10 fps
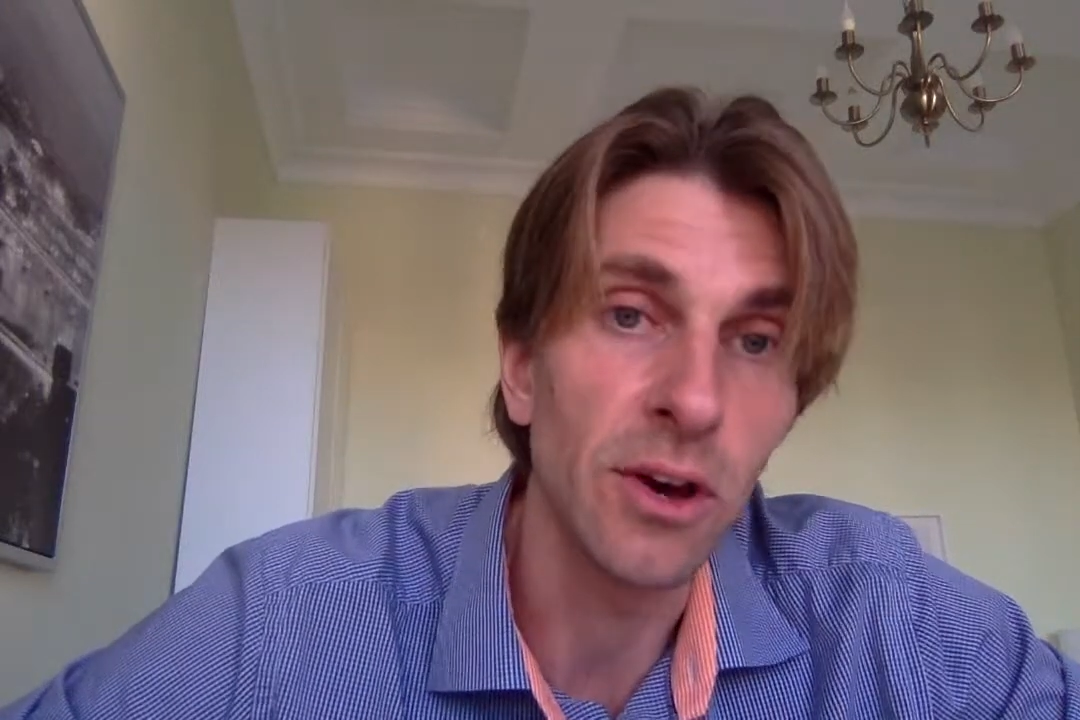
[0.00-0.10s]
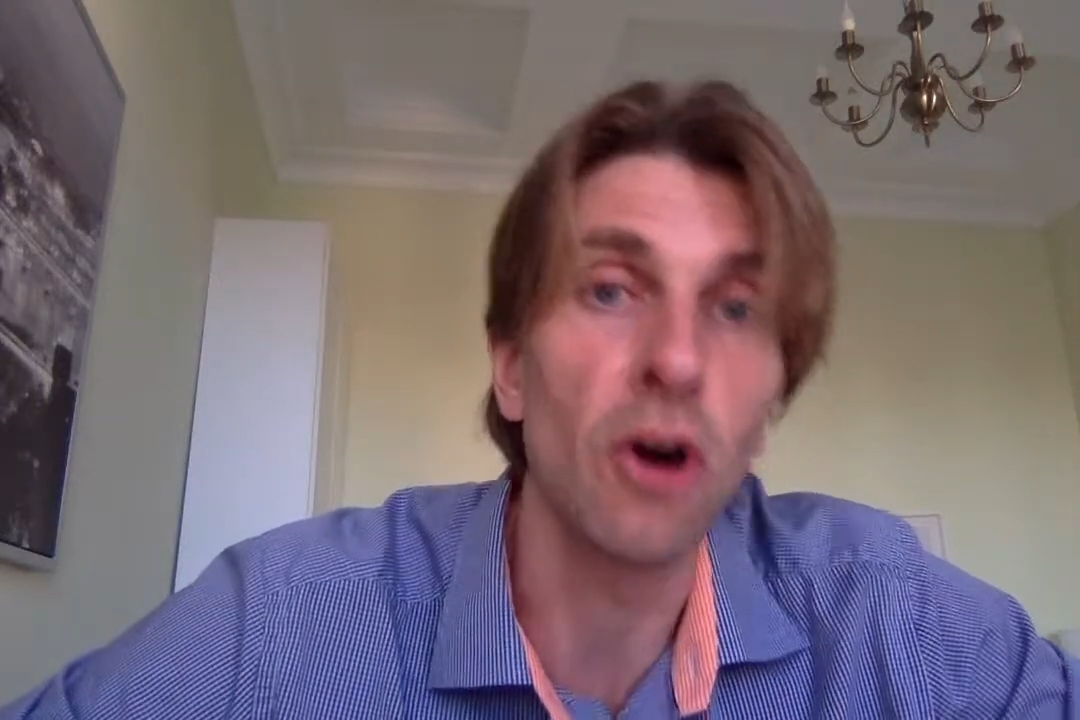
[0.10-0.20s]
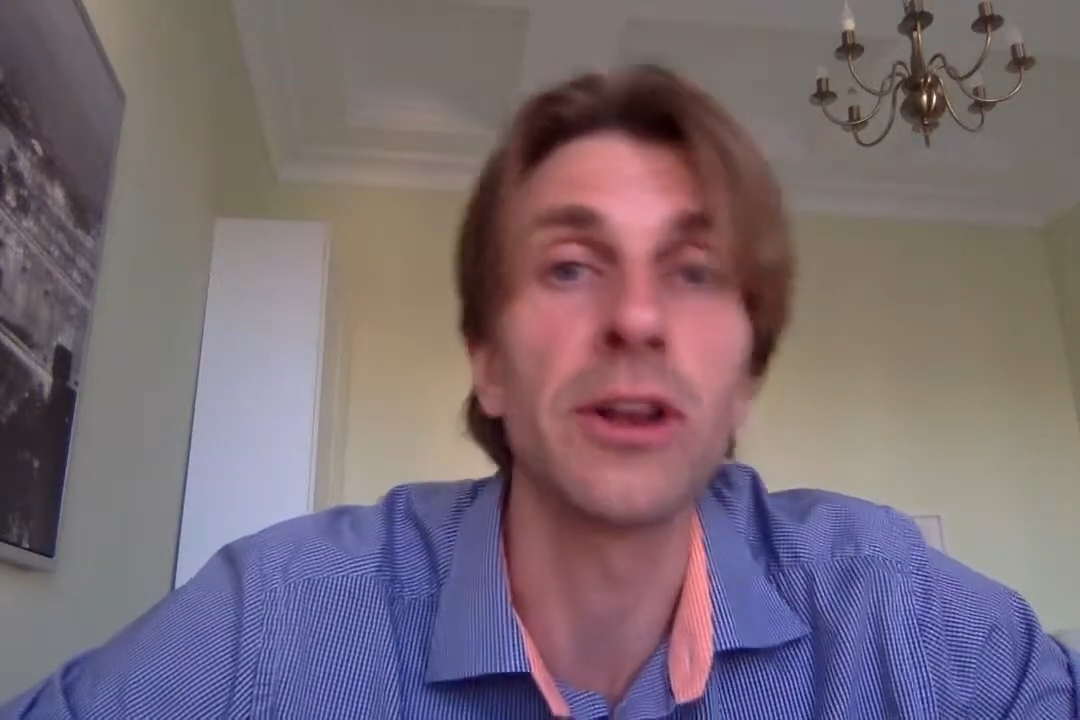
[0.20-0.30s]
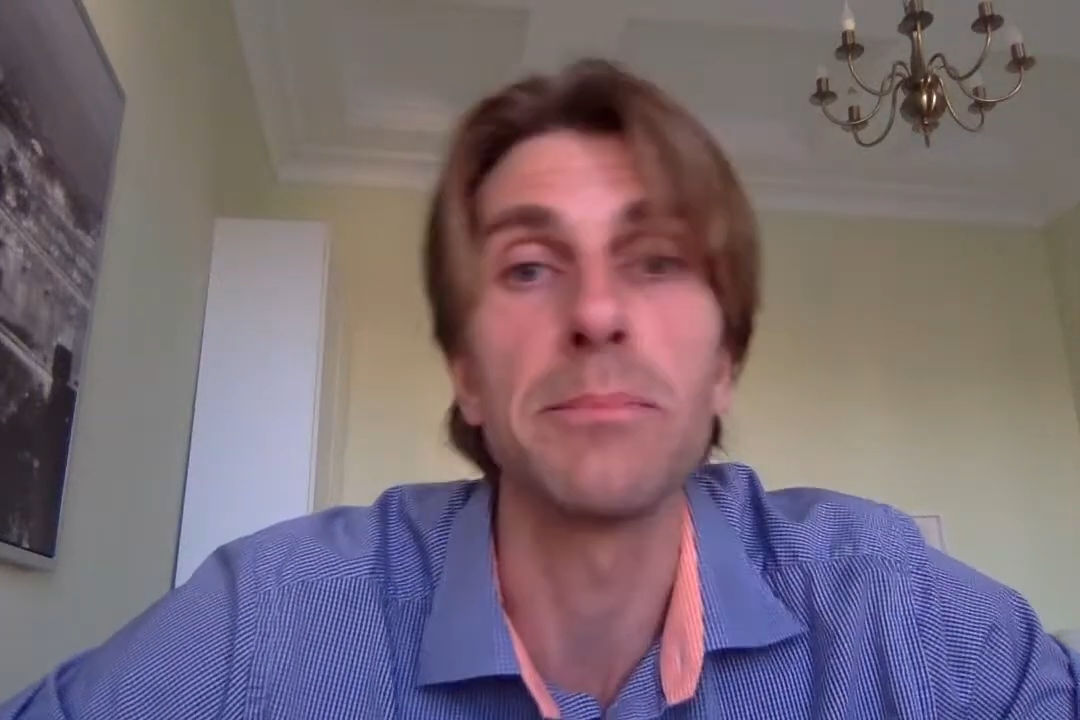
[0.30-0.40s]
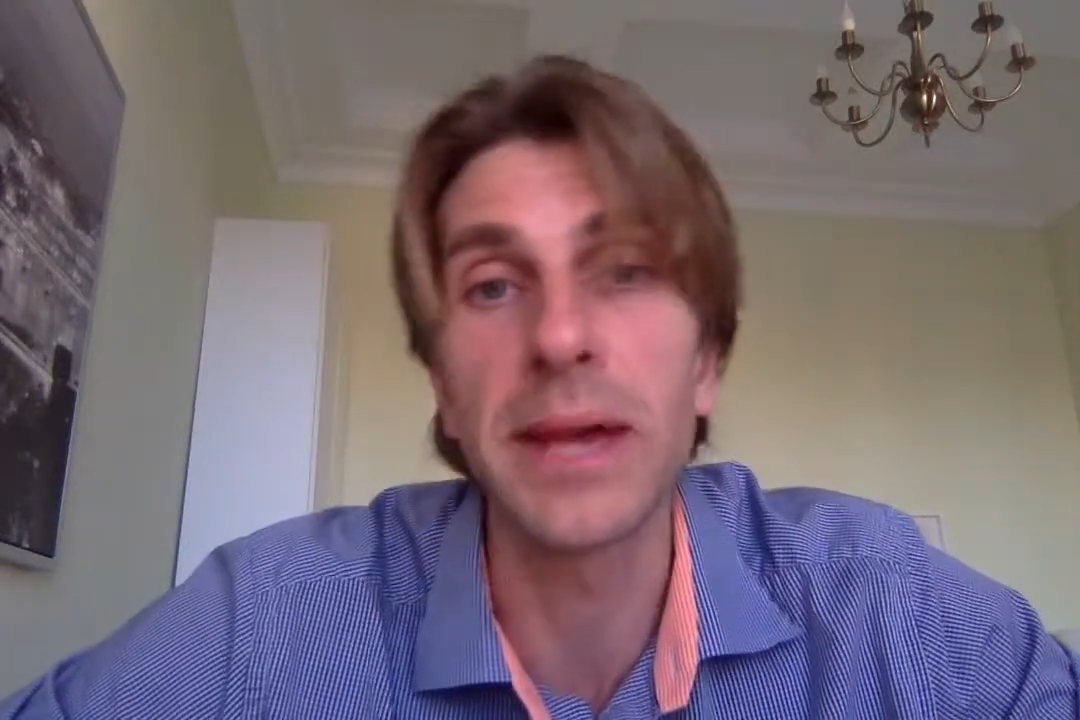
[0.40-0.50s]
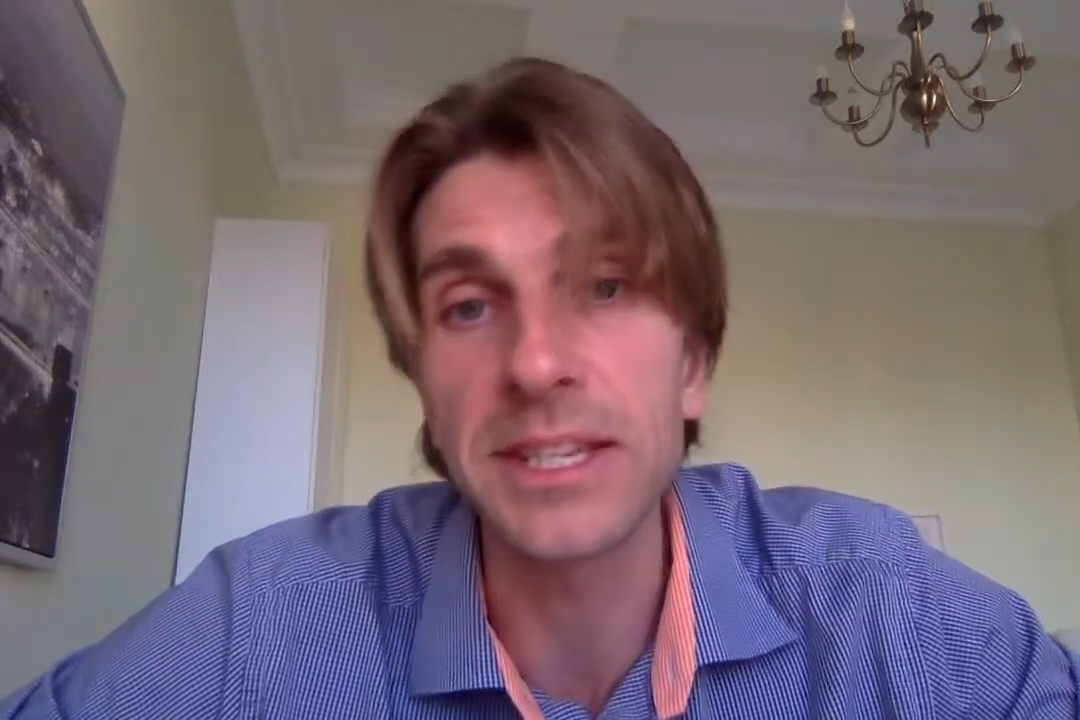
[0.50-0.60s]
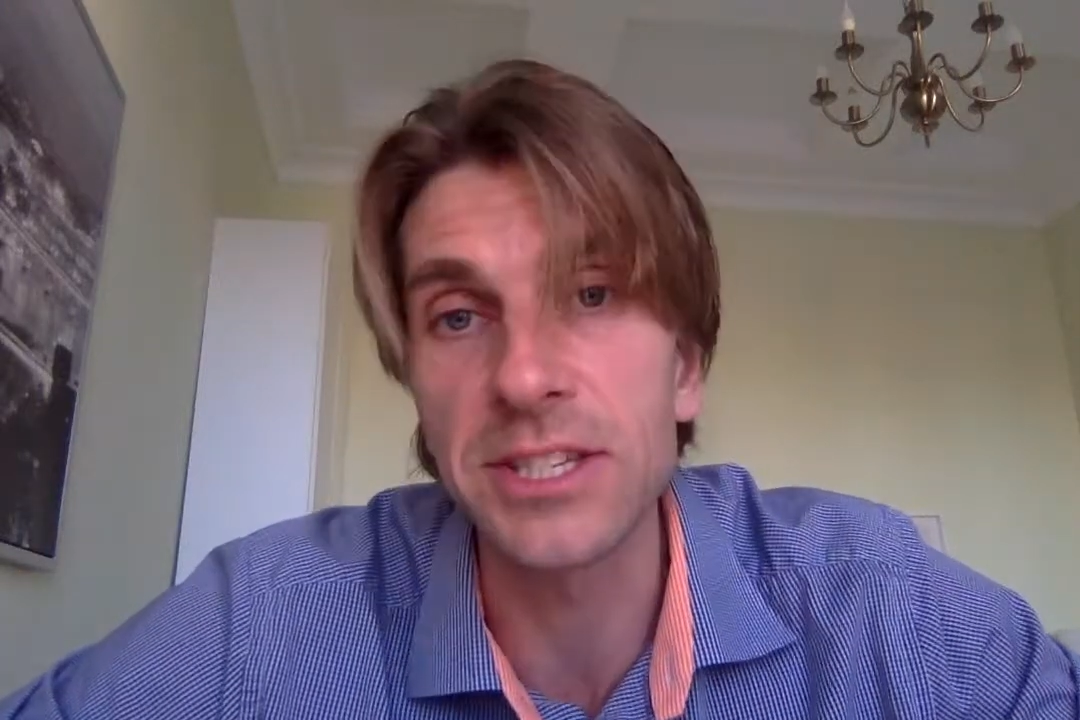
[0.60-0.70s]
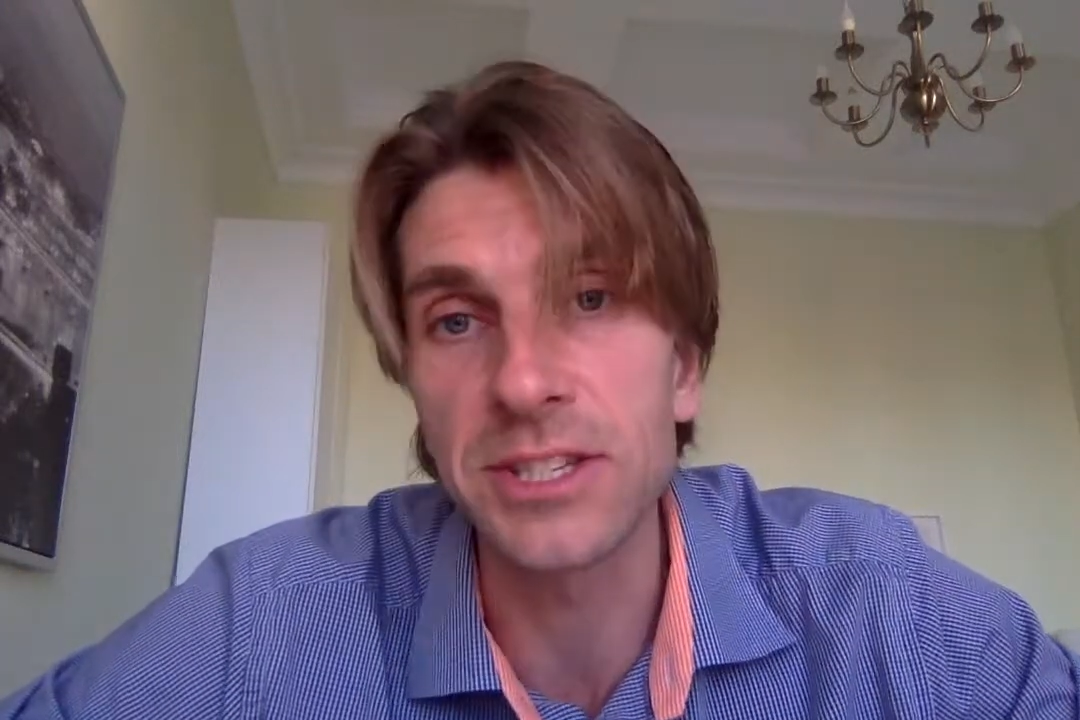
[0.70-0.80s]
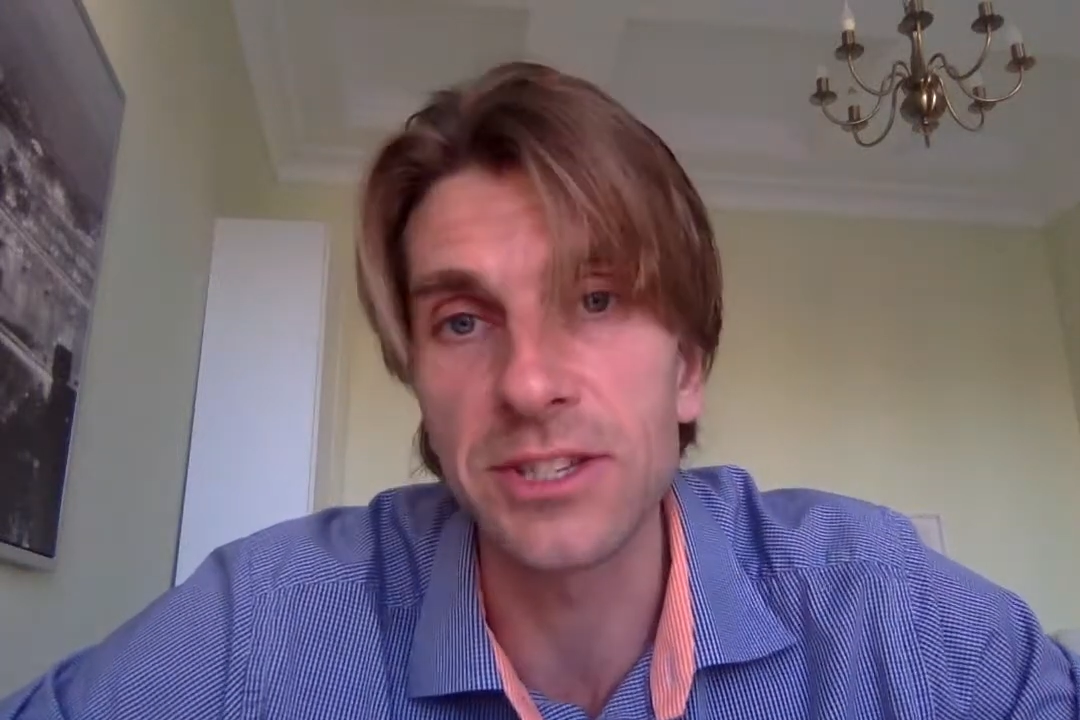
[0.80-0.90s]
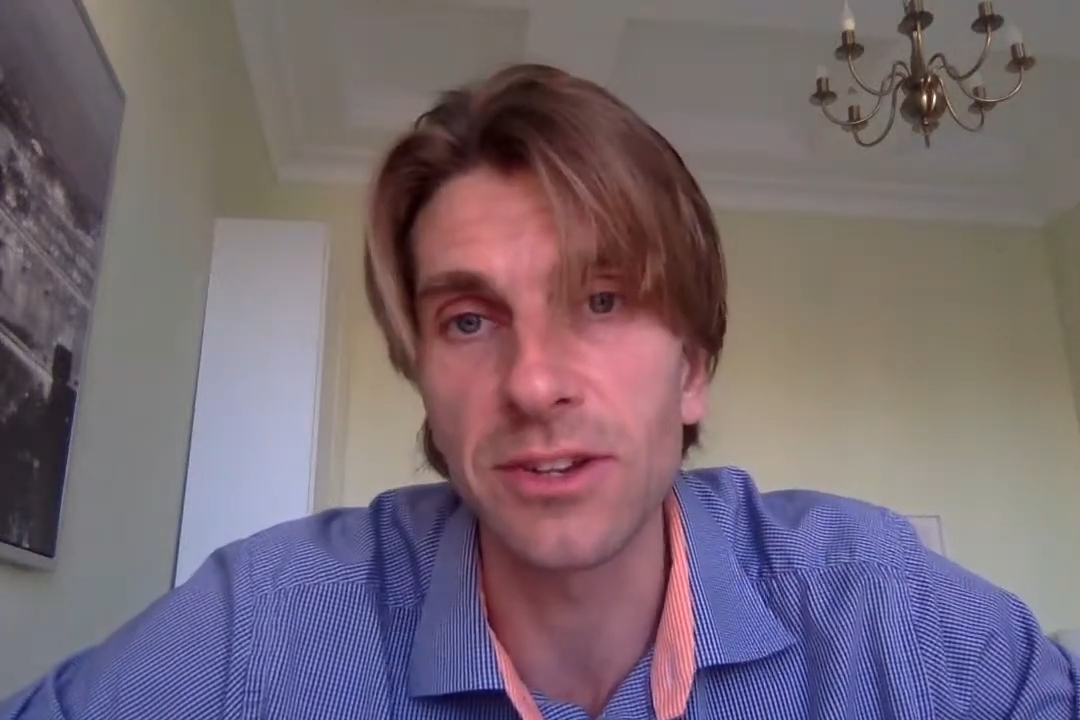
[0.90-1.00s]
on the
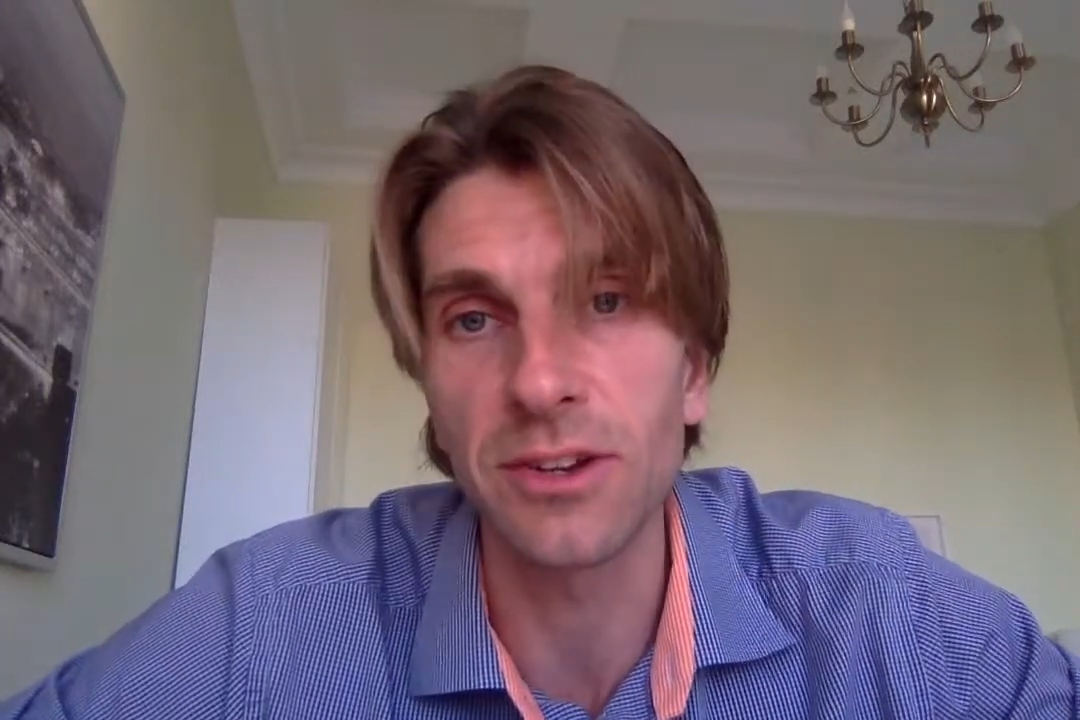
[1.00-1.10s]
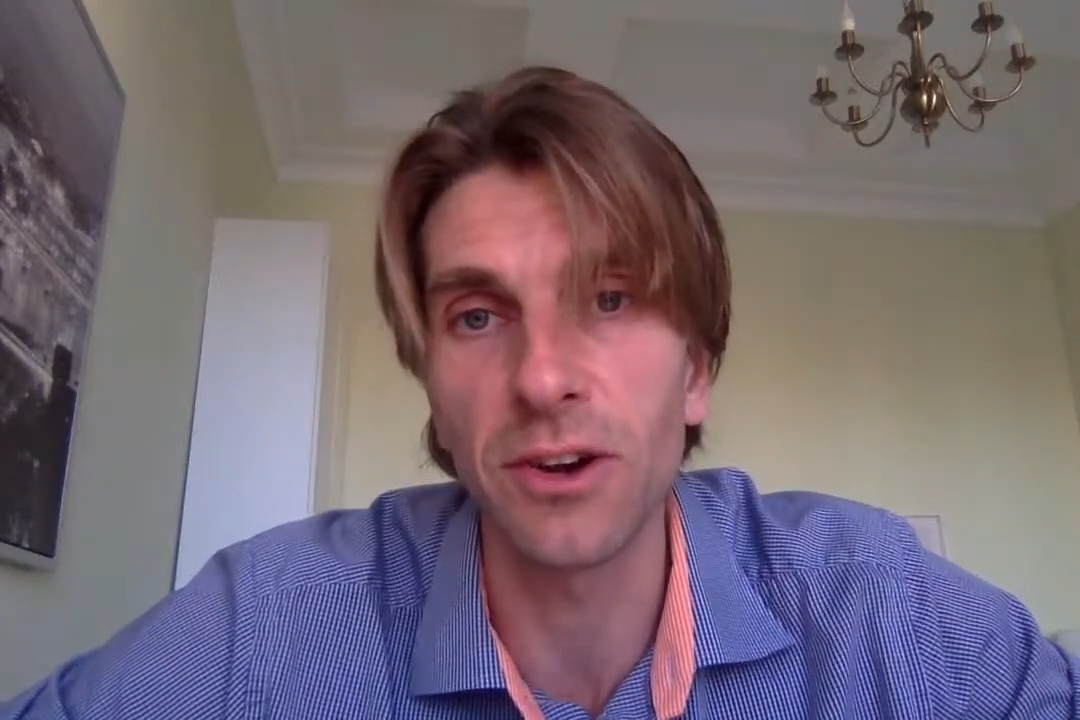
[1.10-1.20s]
basis